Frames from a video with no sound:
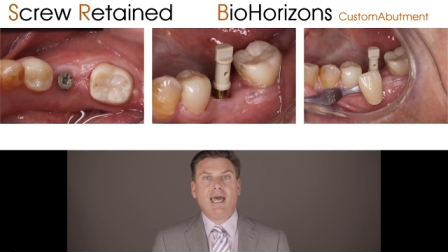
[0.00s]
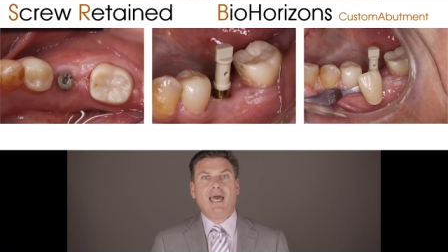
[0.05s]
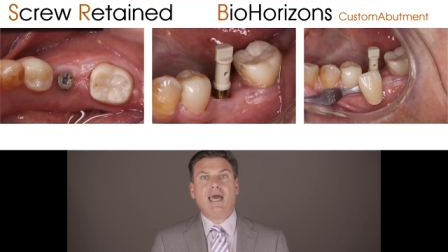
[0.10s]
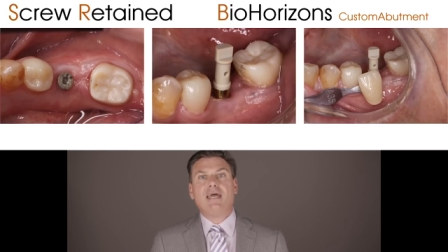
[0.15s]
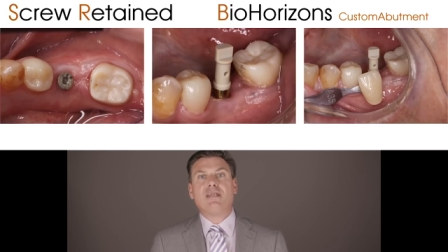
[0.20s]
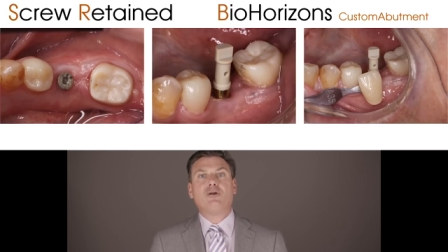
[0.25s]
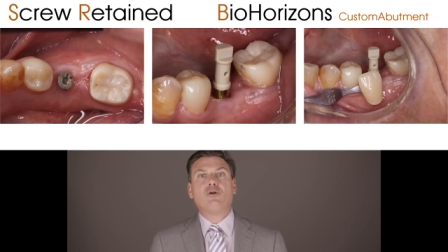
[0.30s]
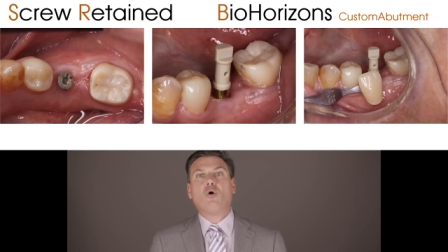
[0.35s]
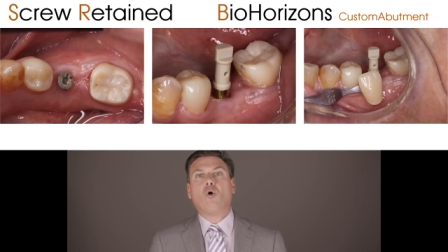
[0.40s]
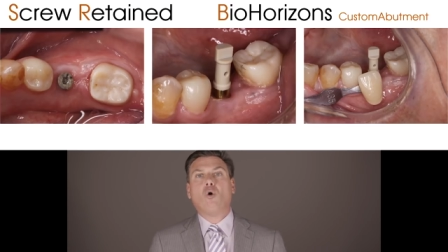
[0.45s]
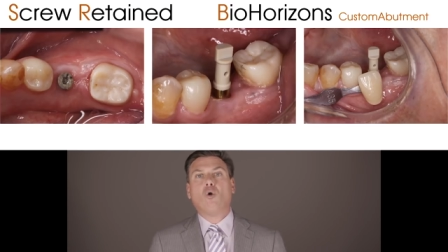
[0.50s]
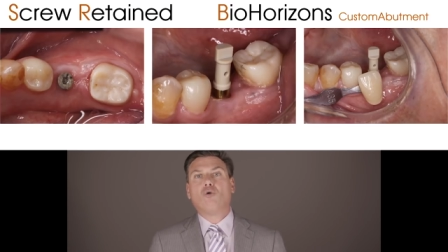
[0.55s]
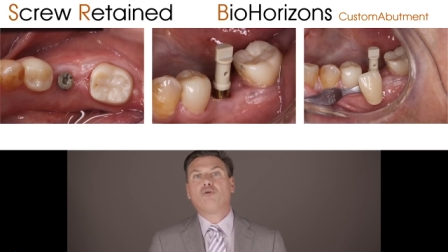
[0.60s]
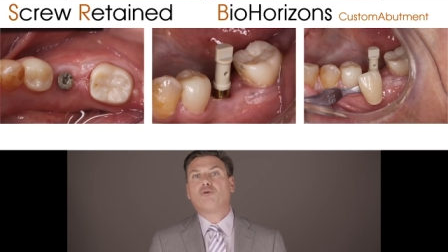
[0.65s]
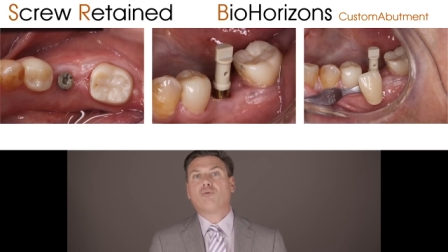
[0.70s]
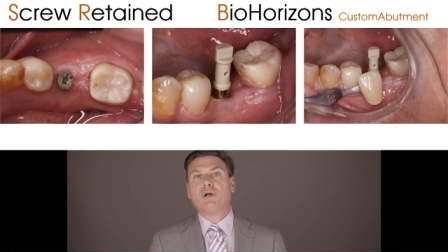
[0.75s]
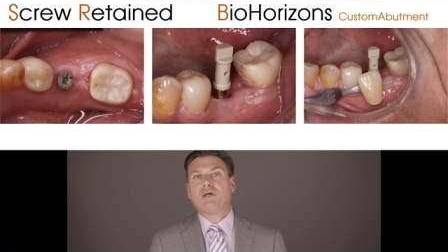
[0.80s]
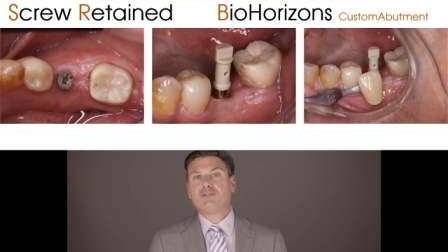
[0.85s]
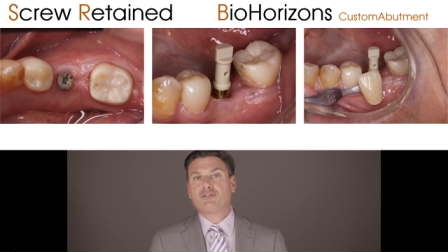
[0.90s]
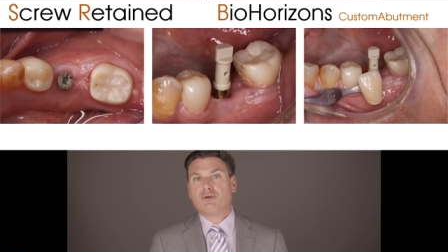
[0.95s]
had an
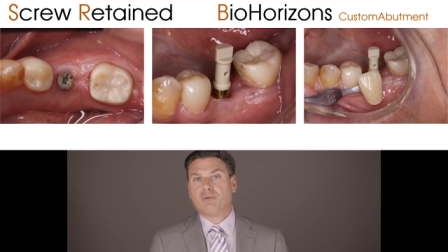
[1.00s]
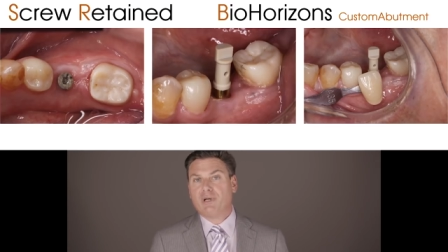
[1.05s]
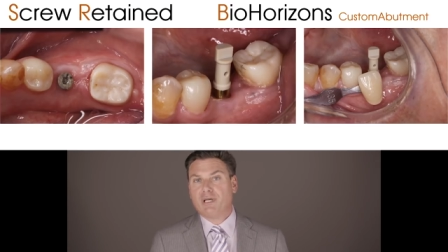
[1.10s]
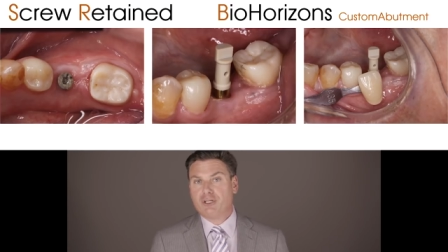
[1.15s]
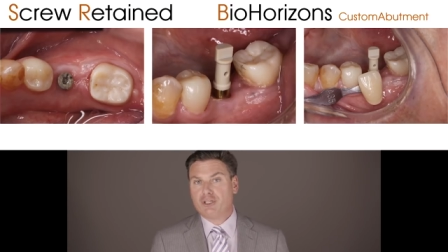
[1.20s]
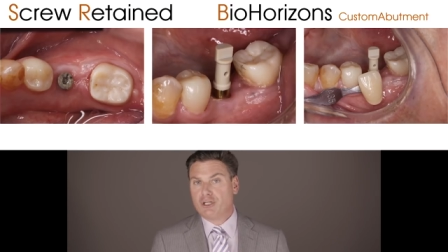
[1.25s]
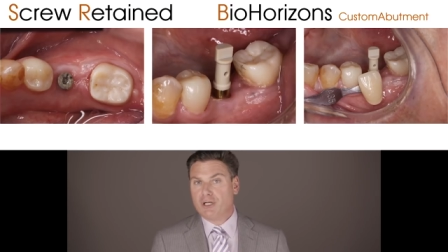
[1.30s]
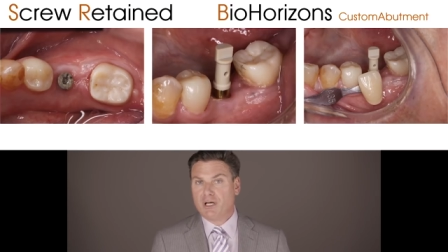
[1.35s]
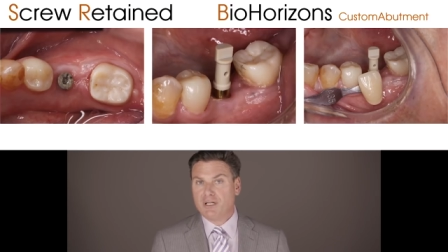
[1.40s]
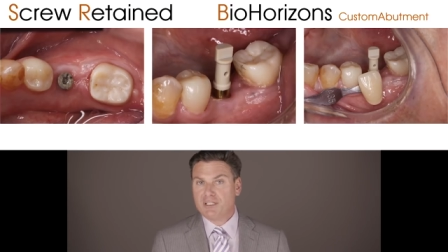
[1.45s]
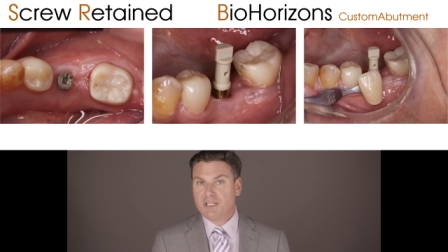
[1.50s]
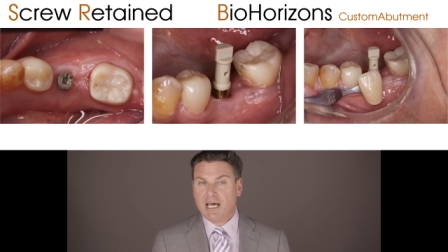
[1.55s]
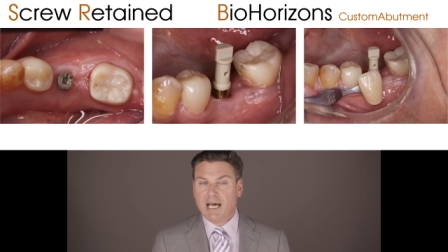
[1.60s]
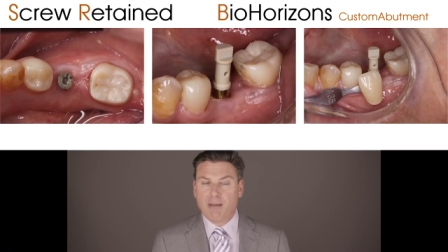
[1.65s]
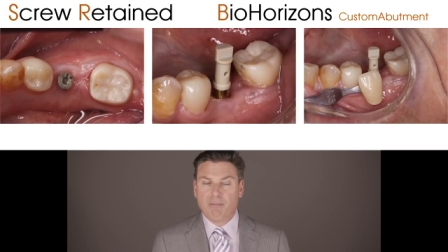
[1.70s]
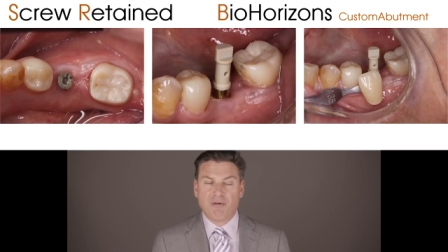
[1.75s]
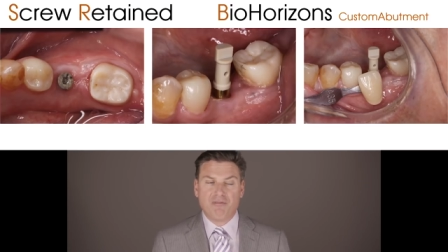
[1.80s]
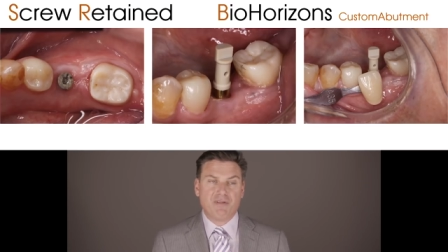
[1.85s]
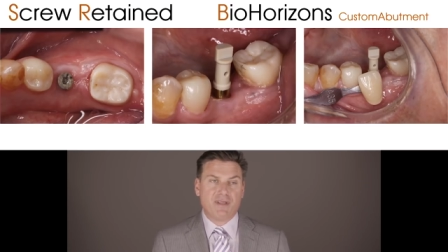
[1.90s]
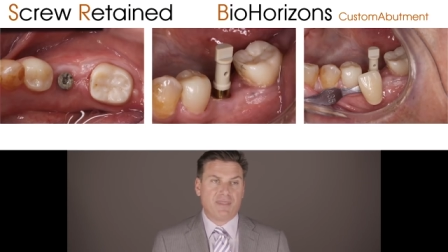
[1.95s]
older restoration on
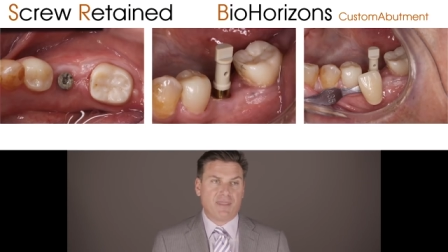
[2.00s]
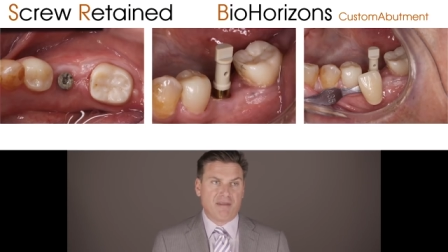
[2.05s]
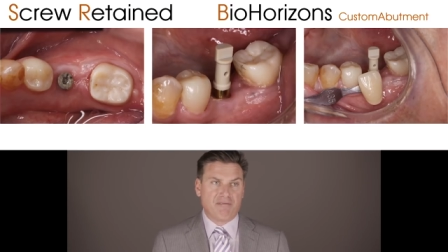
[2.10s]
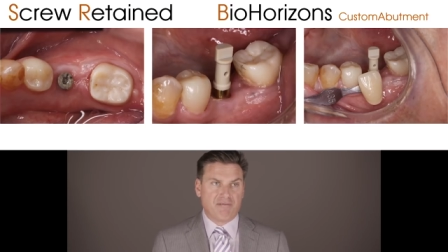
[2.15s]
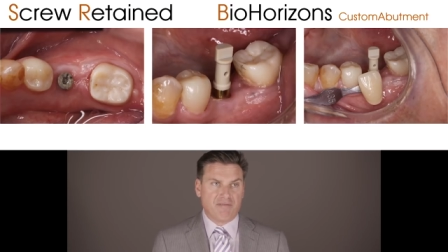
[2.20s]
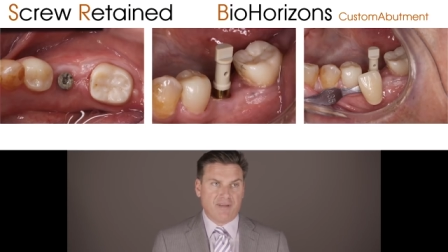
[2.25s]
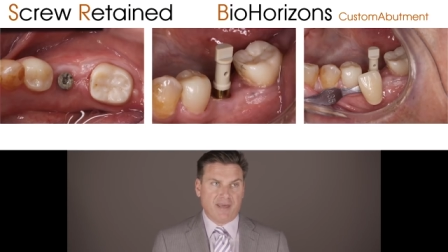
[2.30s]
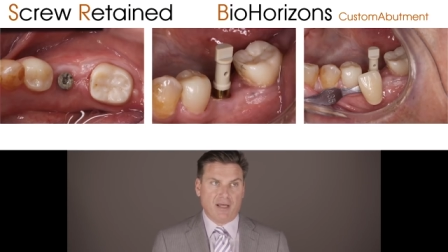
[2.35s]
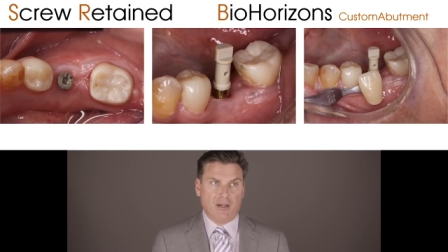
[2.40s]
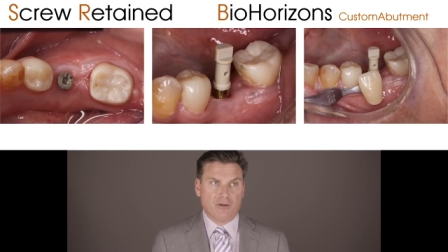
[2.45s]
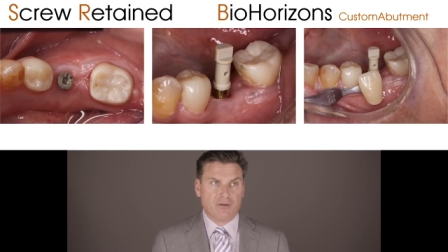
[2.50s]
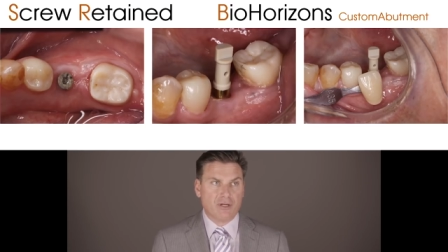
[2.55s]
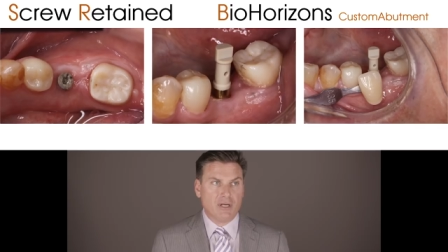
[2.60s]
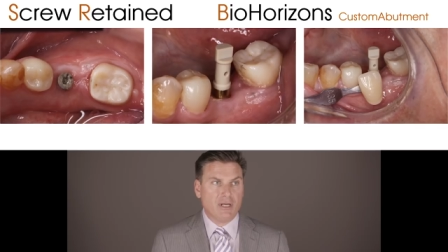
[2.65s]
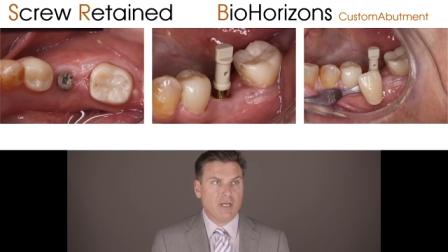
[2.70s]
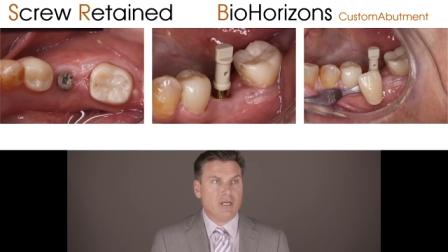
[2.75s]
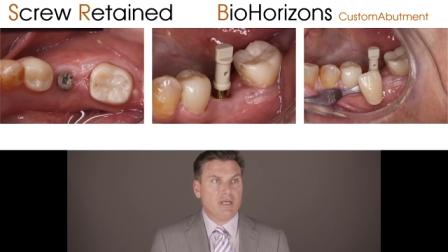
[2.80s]
top of it that failed.